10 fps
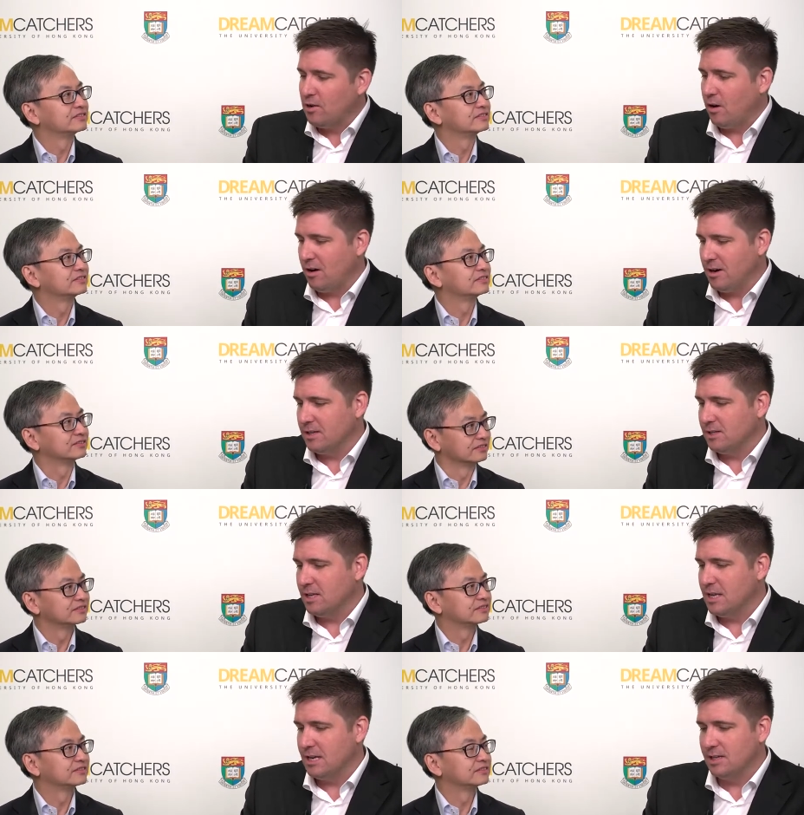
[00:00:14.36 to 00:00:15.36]

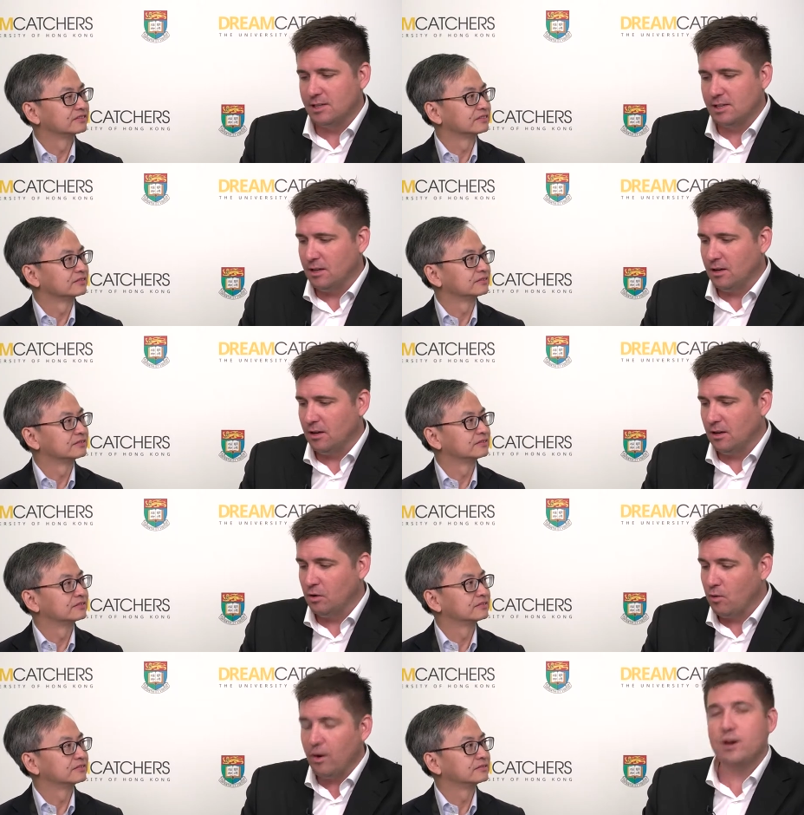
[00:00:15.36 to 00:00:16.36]
Speaker 1: caused this
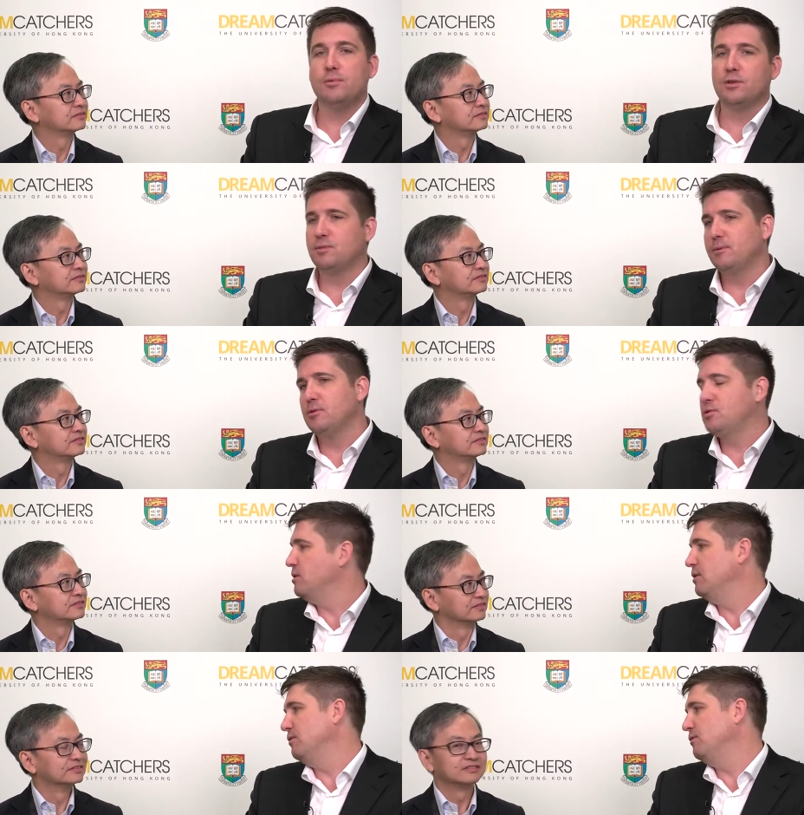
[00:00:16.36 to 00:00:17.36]
incredible
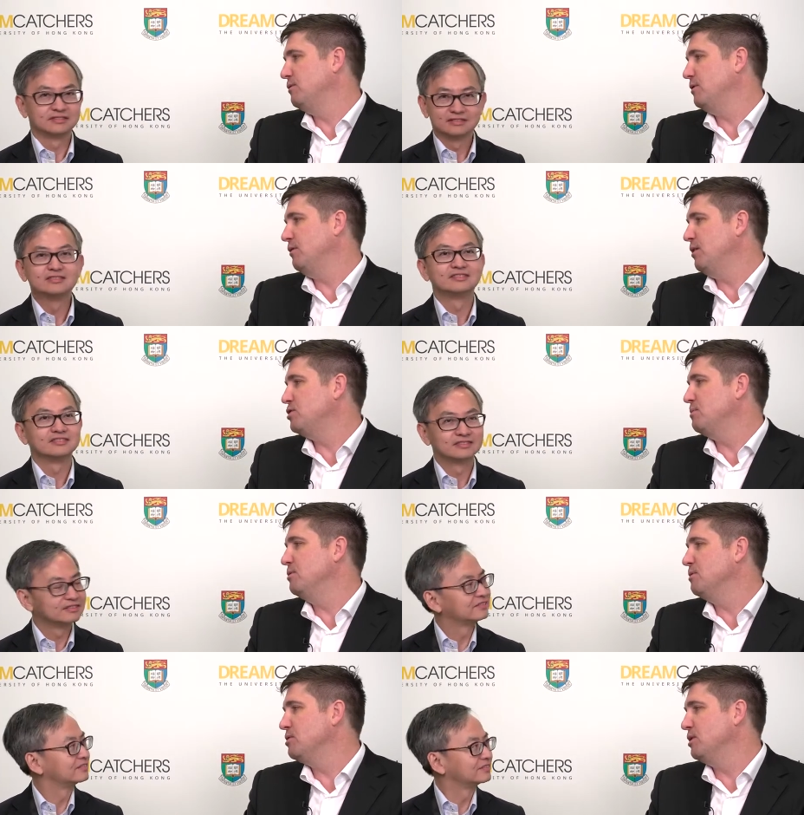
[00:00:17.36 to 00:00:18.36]
explosion of, of
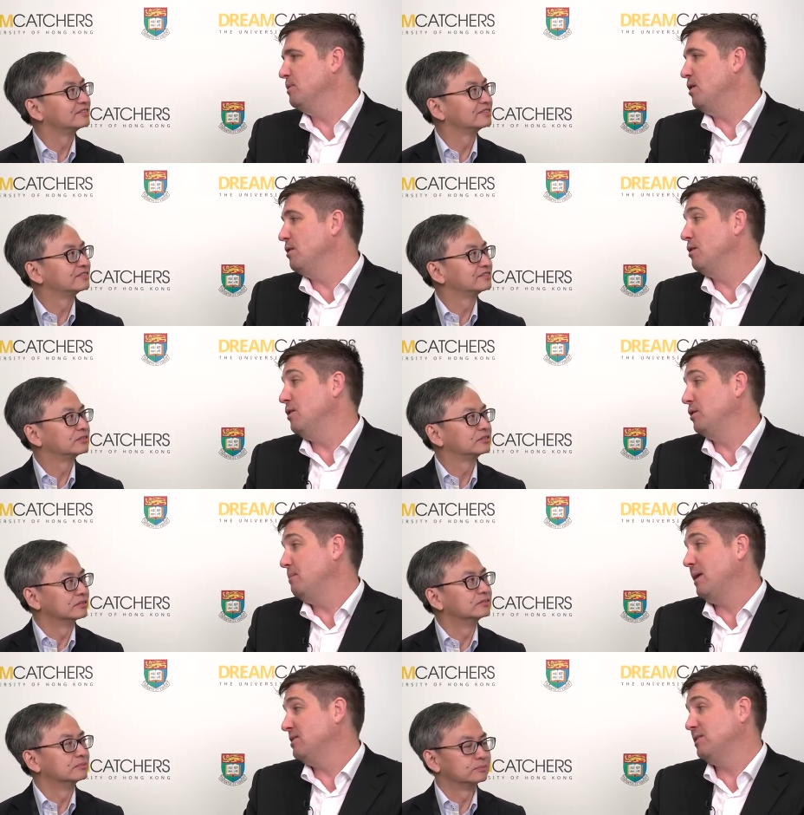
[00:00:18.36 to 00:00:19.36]
entrepreneurship in Hong Kong in
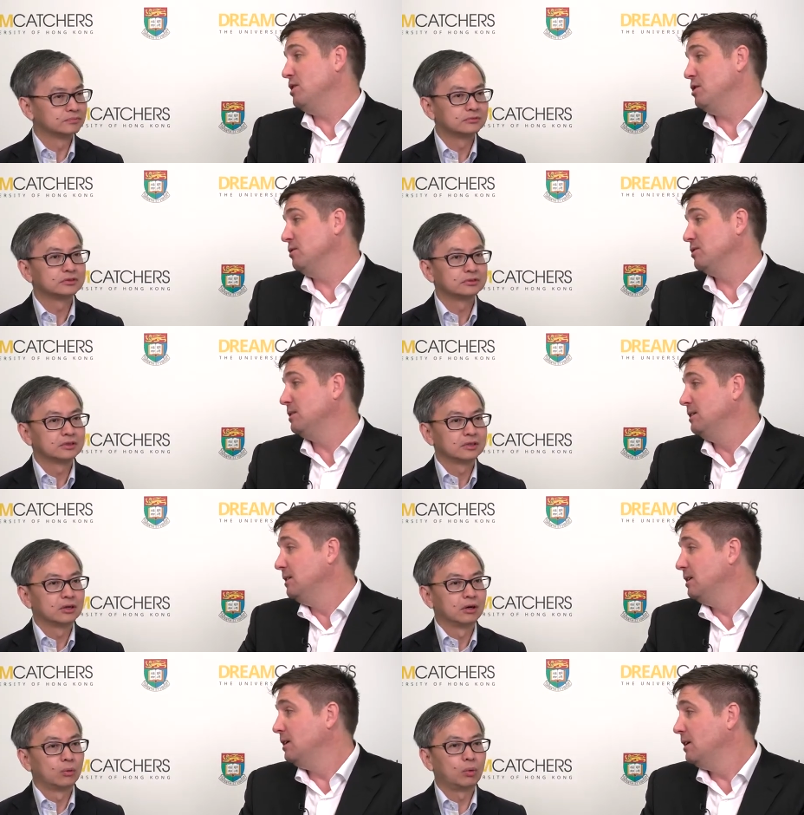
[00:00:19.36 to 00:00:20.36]
the past 10 years?
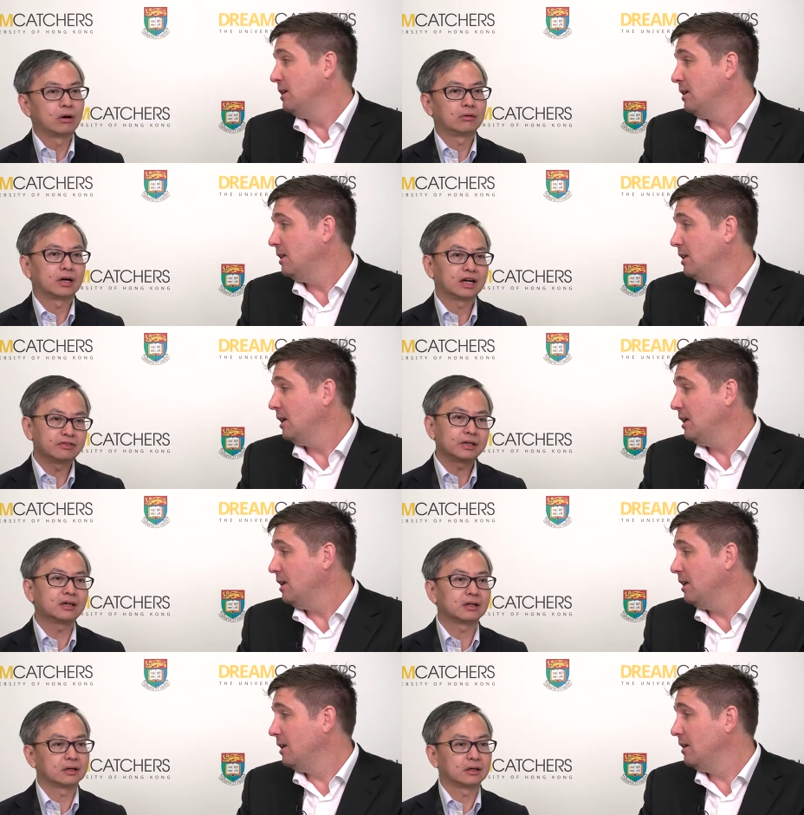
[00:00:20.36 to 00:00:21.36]
Speaker 2: Well, I
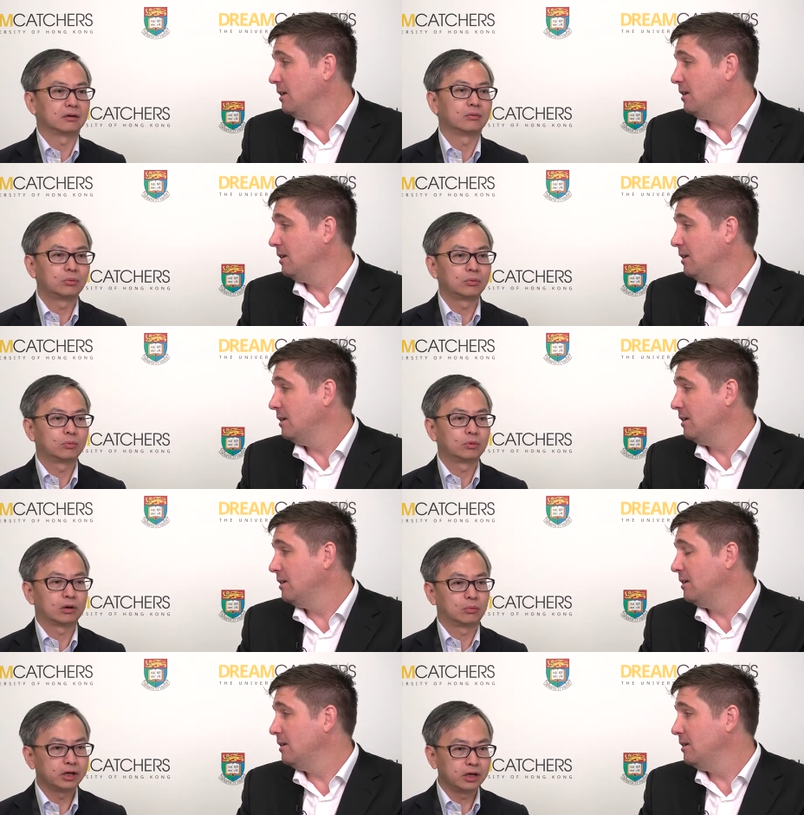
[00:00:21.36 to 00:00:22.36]
think uh,
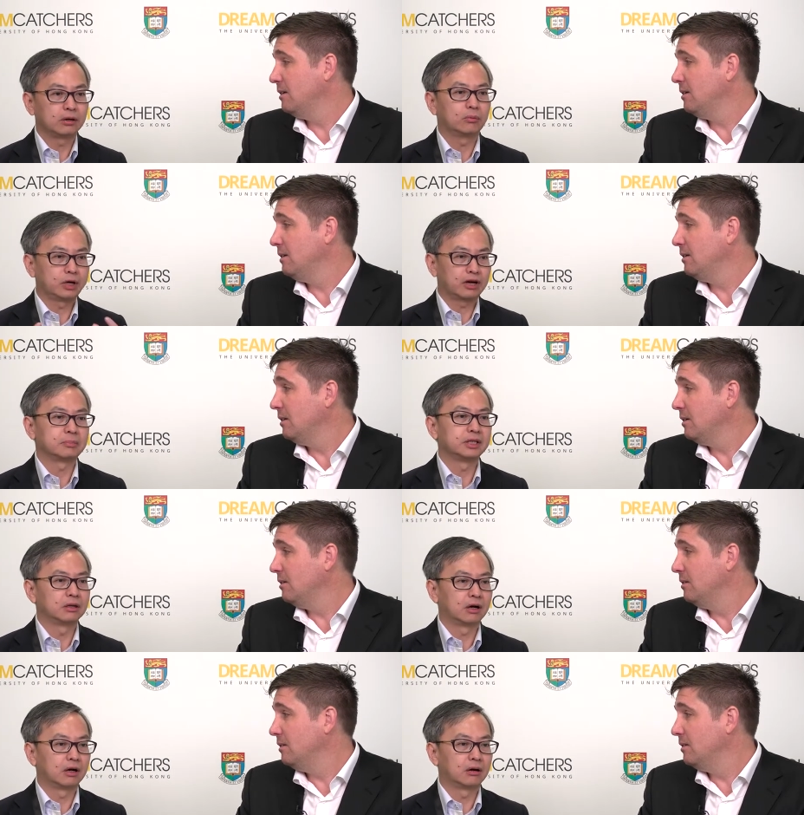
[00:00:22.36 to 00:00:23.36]
uh we, we have
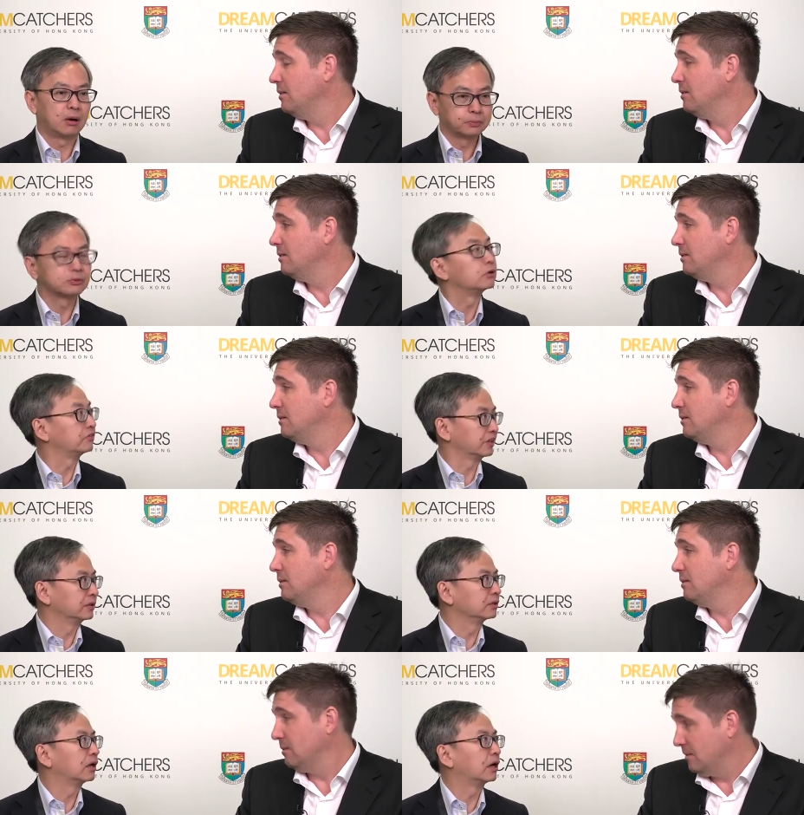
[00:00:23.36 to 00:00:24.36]
been uh,
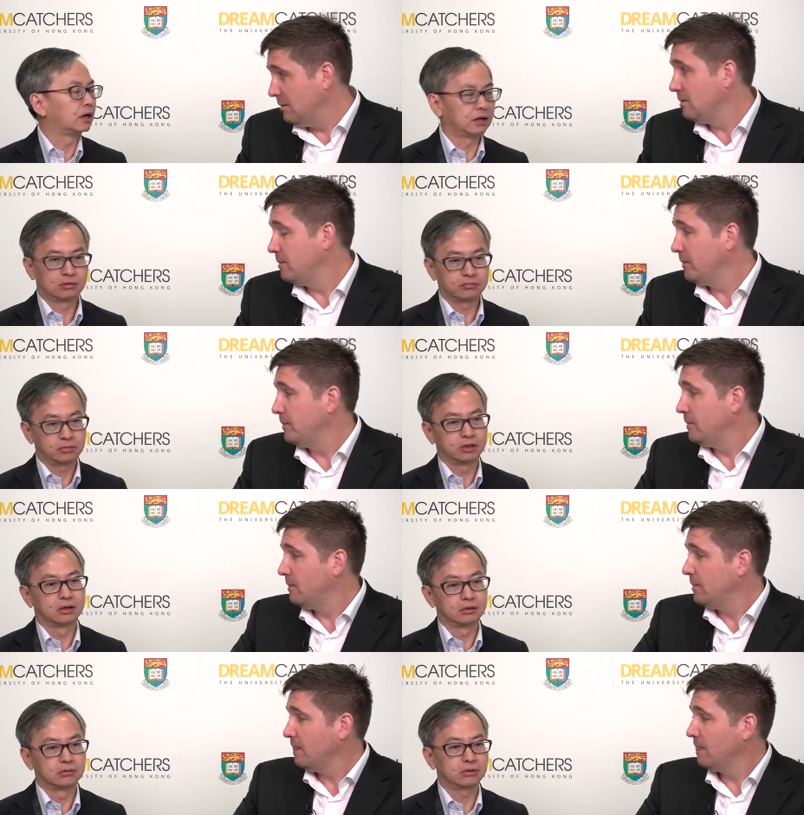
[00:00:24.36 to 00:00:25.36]
observing, uh, you
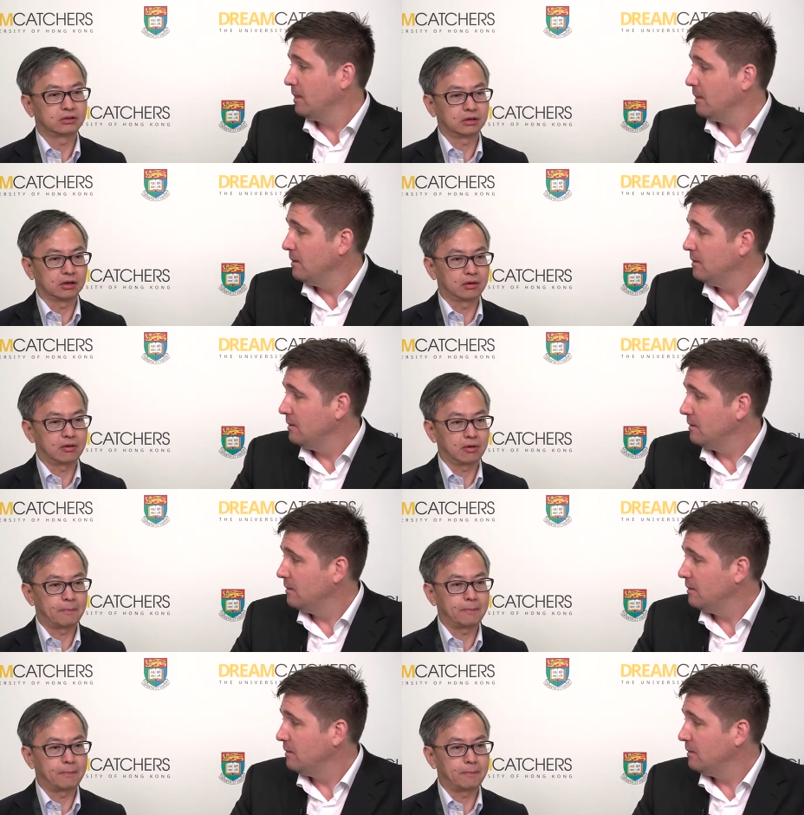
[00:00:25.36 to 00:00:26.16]
know, a, a